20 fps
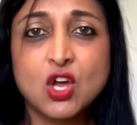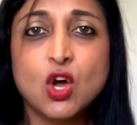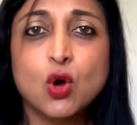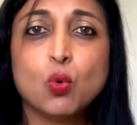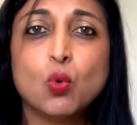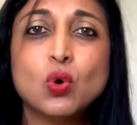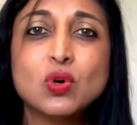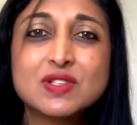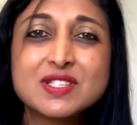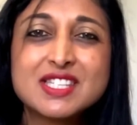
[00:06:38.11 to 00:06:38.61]

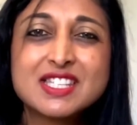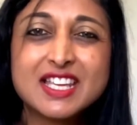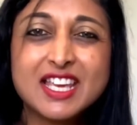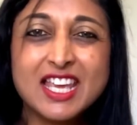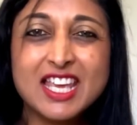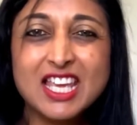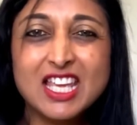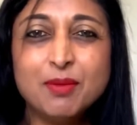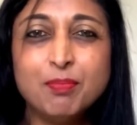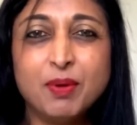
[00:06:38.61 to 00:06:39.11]
What's
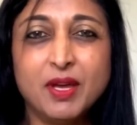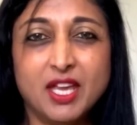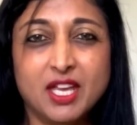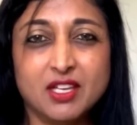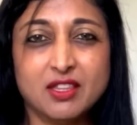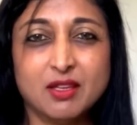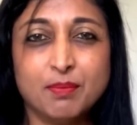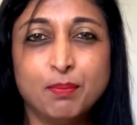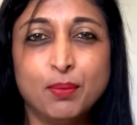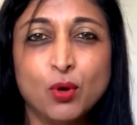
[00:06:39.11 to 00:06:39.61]

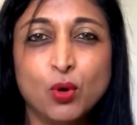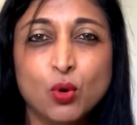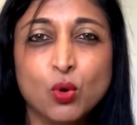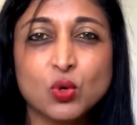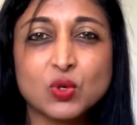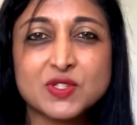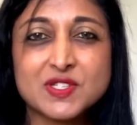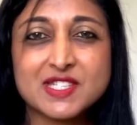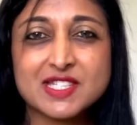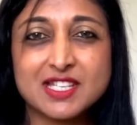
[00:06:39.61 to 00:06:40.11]
keeping the
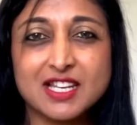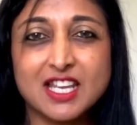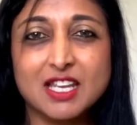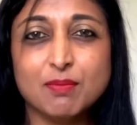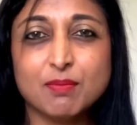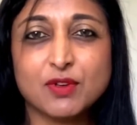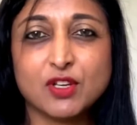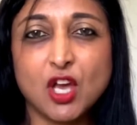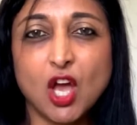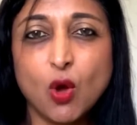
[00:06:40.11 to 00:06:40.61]
poor
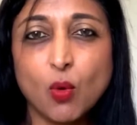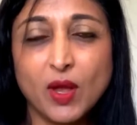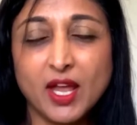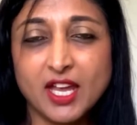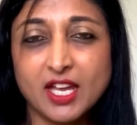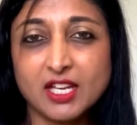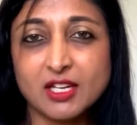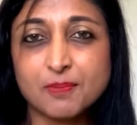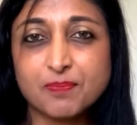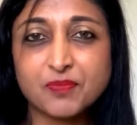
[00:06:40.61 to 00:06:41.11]
sleep
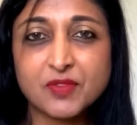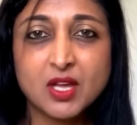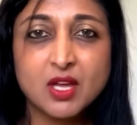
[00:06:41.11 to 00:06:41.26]
going?